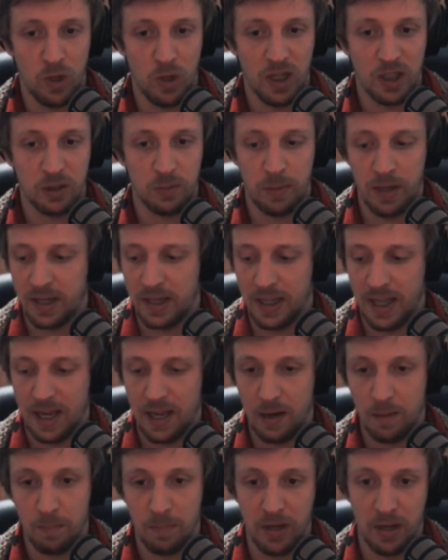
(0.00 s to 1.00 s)
speculate
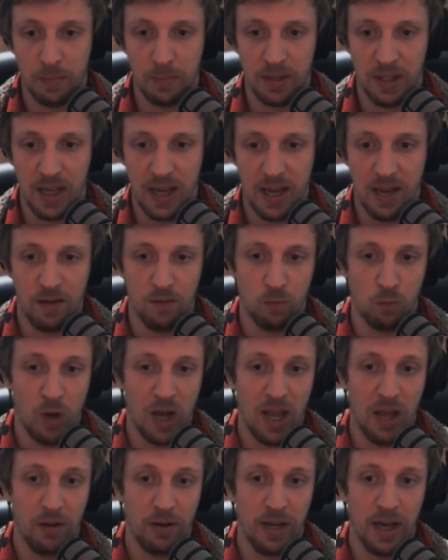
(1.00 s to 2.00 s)
and manipulate have
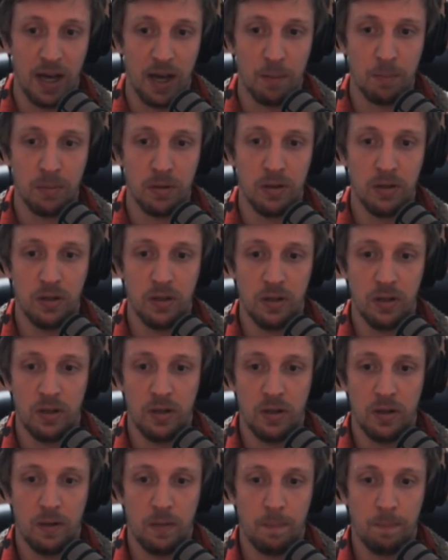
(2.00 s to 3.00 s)
wound up,
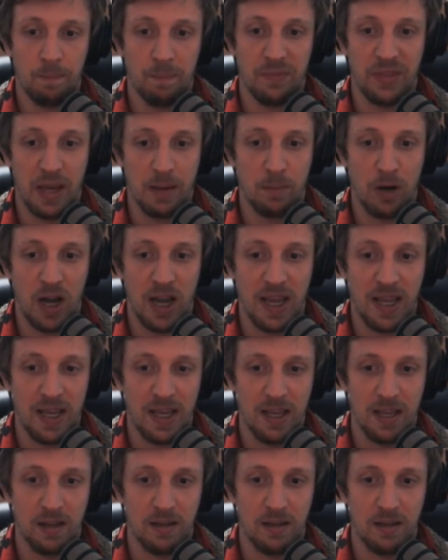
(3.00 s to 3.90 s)
they might hit